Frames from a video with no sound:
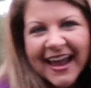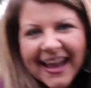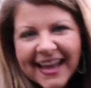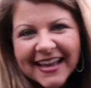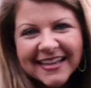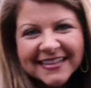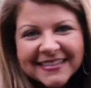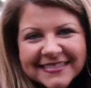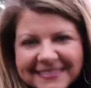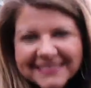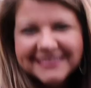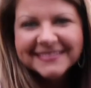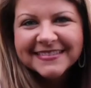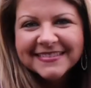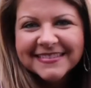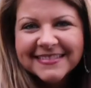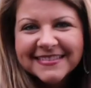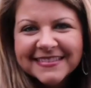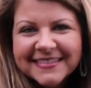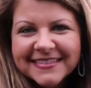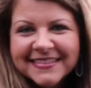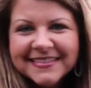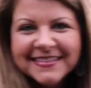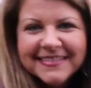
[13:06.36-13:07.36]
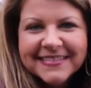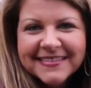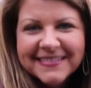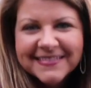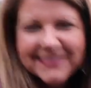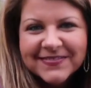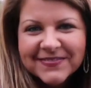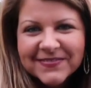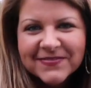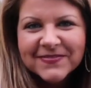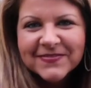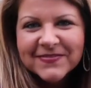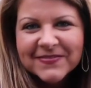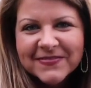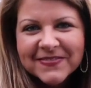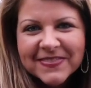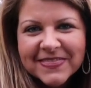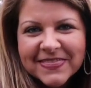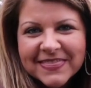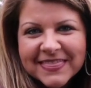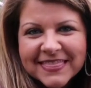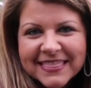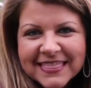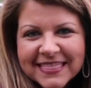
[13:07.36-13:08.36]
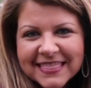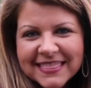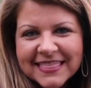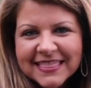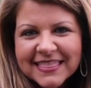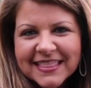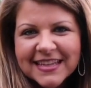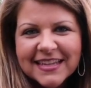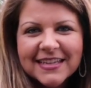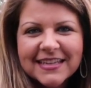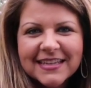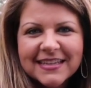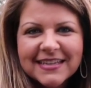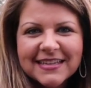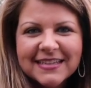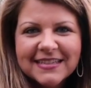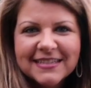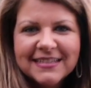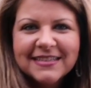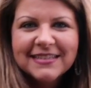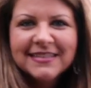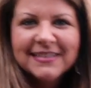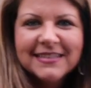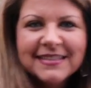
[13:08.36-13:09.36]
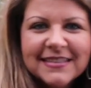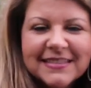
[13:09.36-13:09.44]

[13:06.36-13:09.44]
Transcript: She being all nosy. I don't know. I can't see, but maybe.